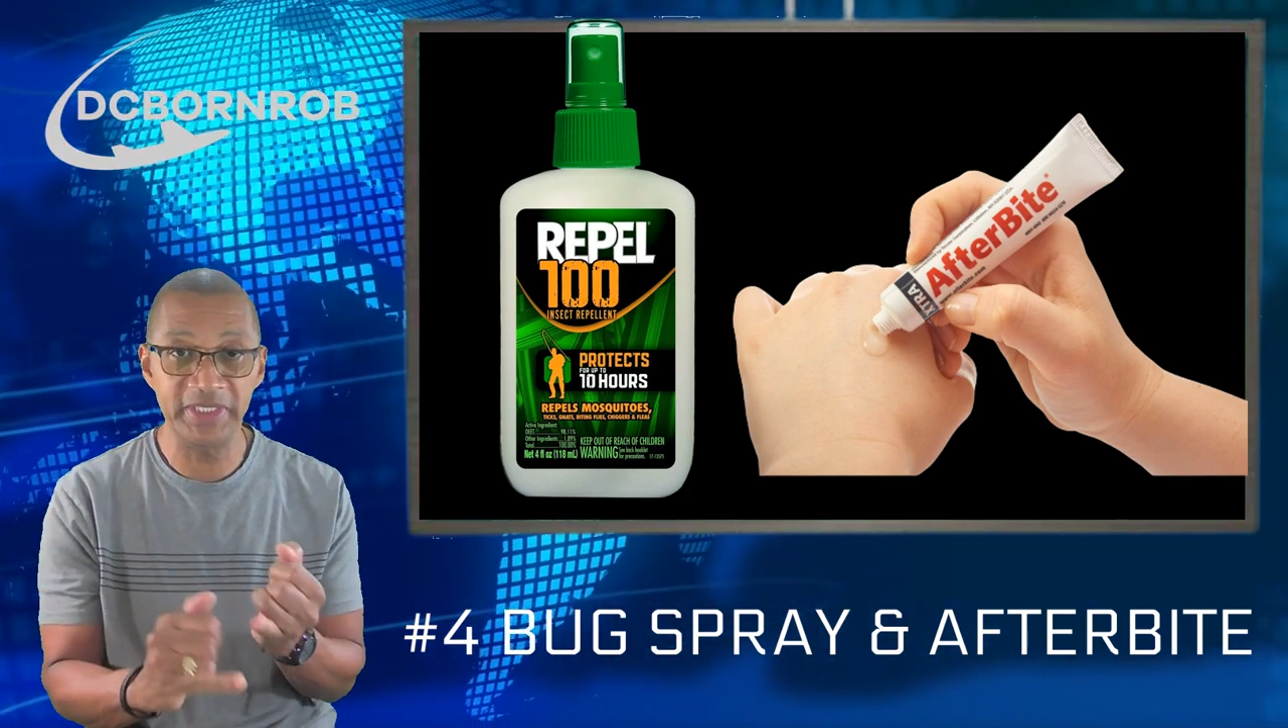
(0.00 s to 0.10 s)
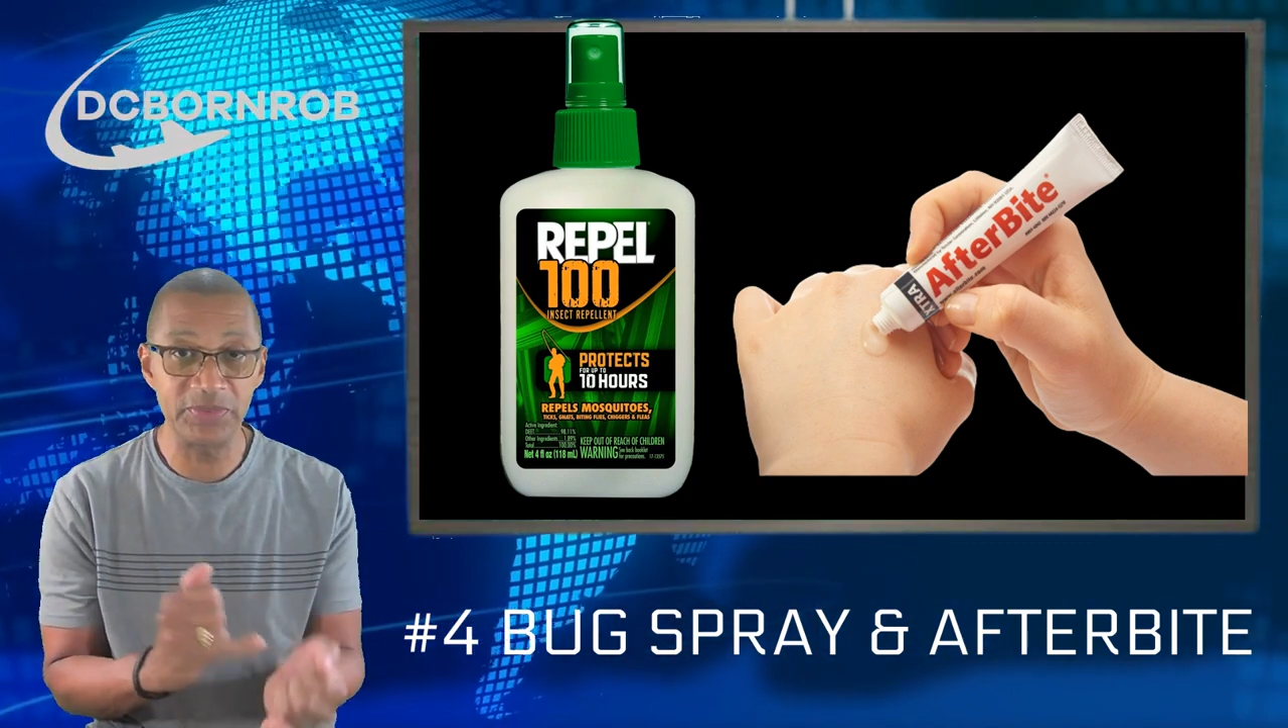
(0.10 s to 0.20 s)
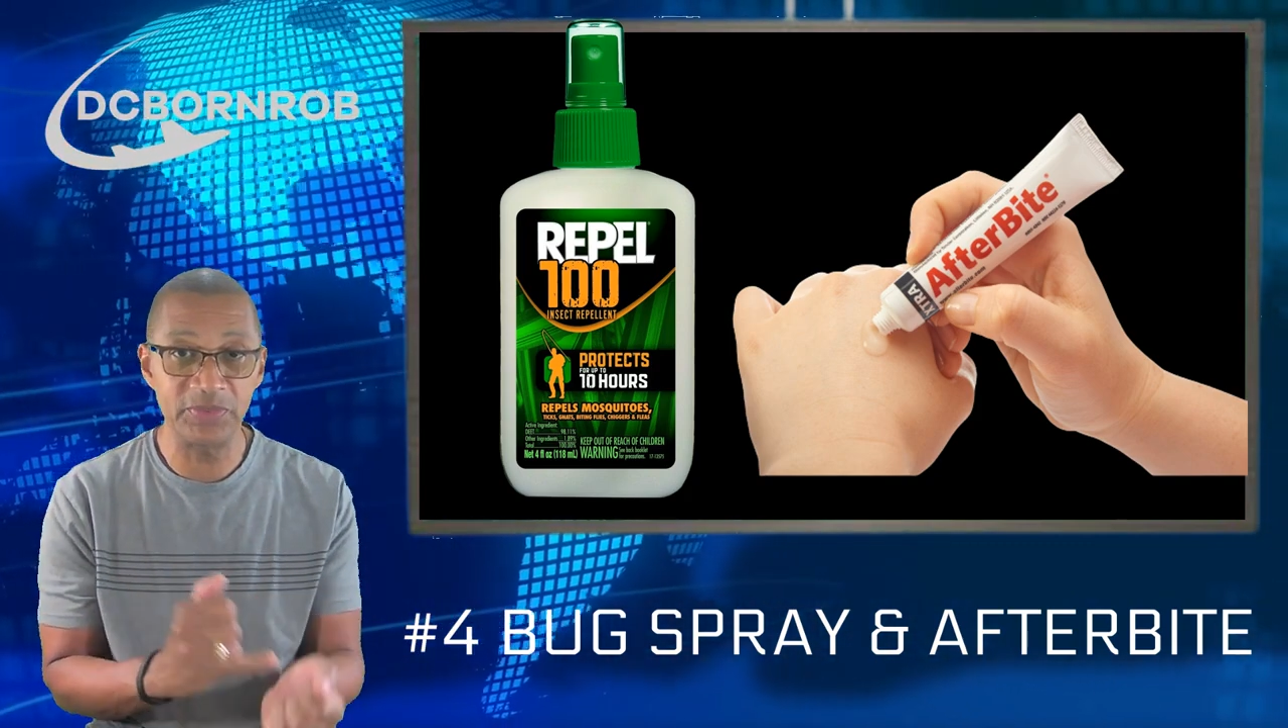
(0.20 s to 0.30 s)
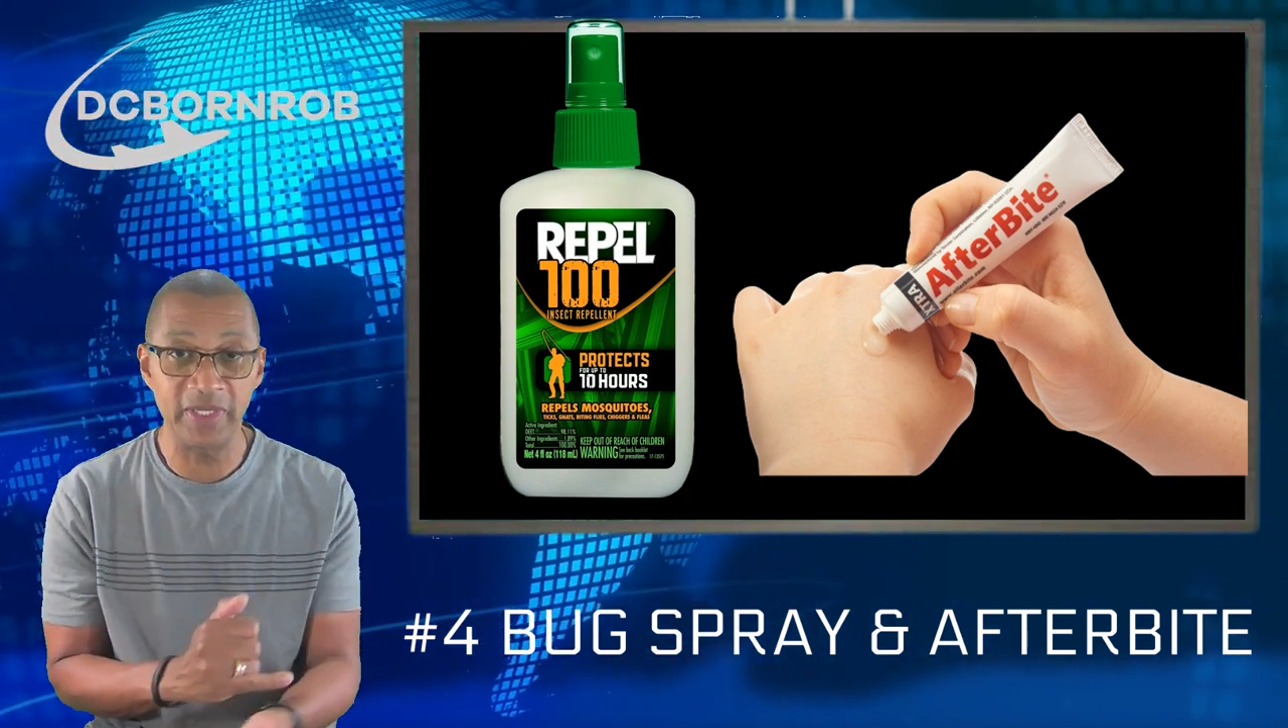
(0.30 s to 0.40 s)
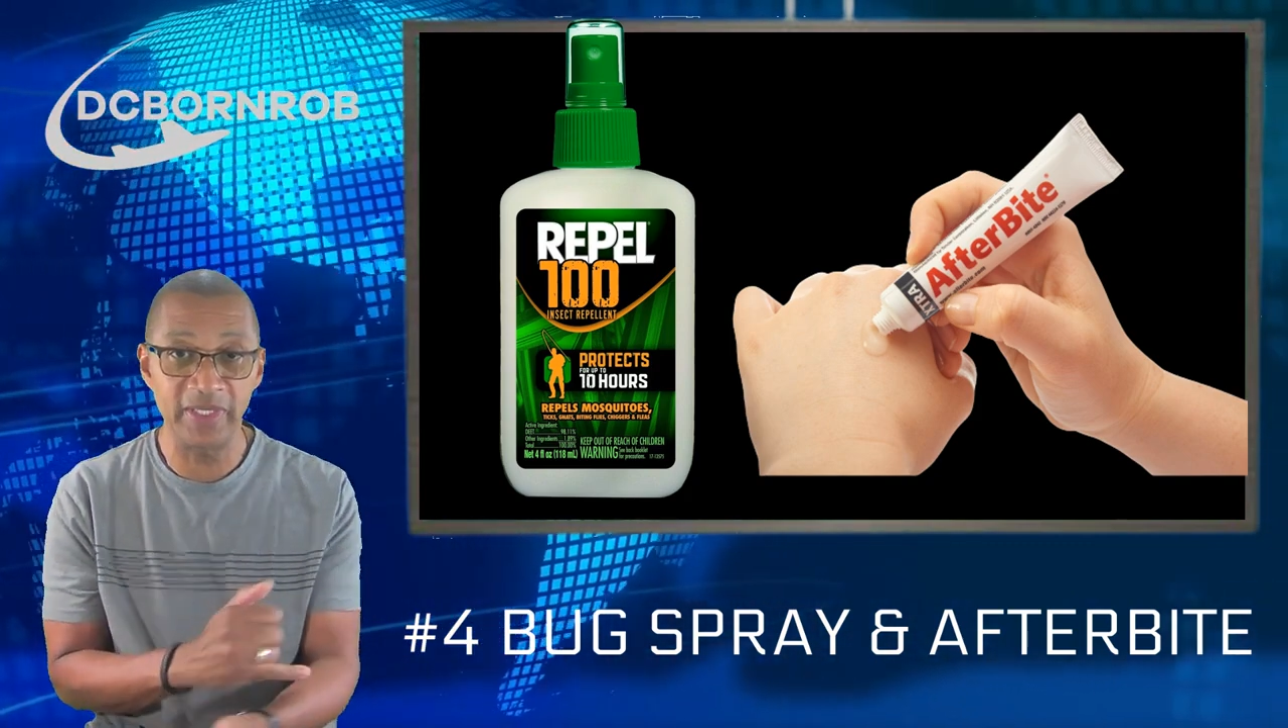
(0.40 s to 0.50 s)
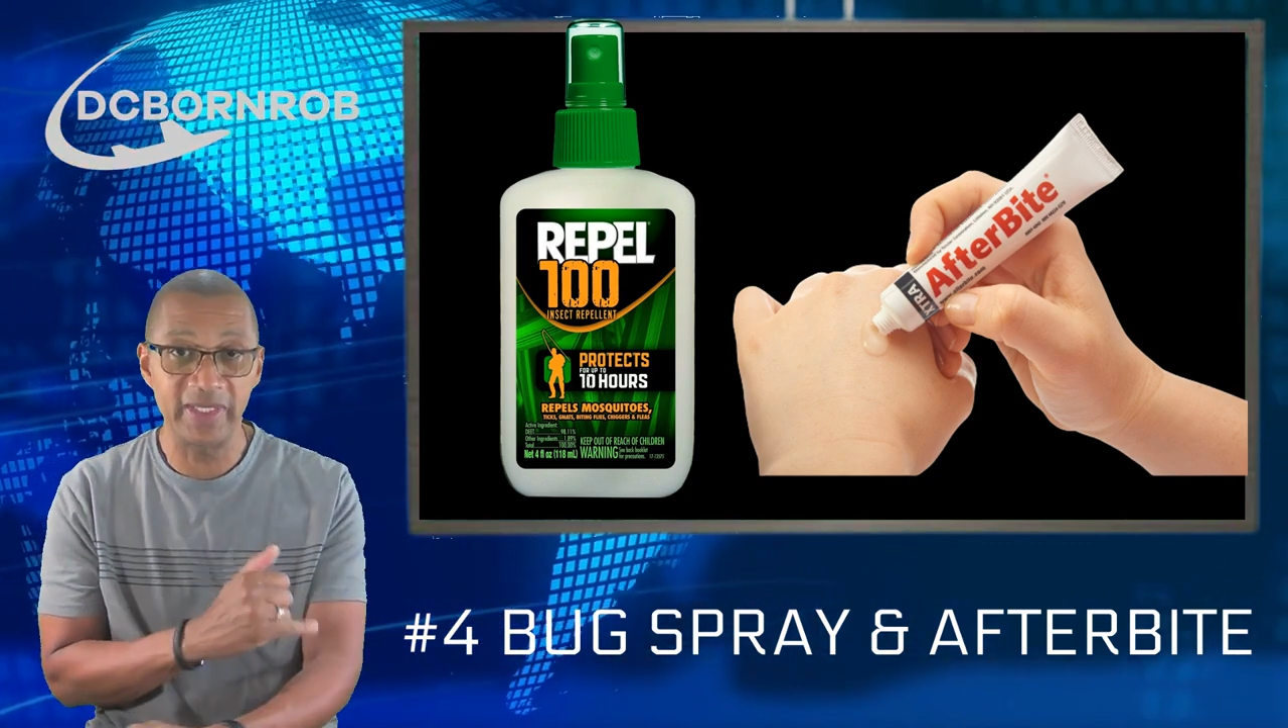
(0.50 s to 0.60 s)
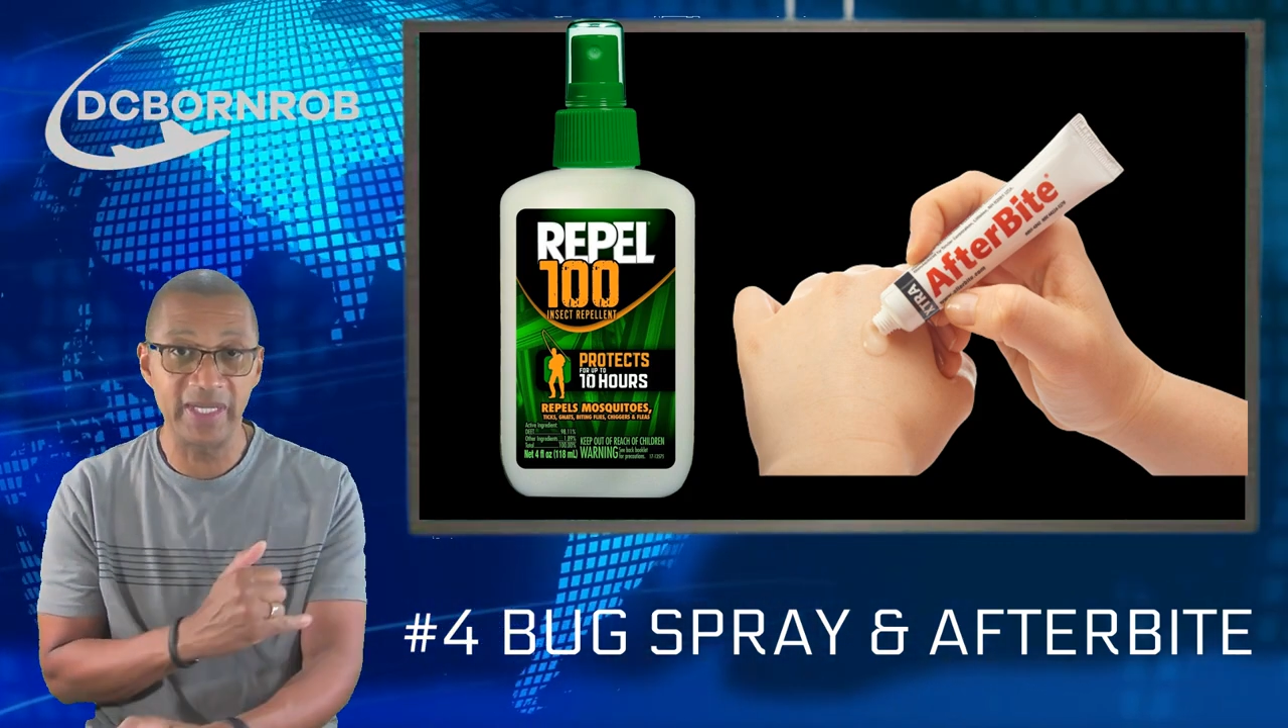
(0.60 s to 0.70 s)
each one.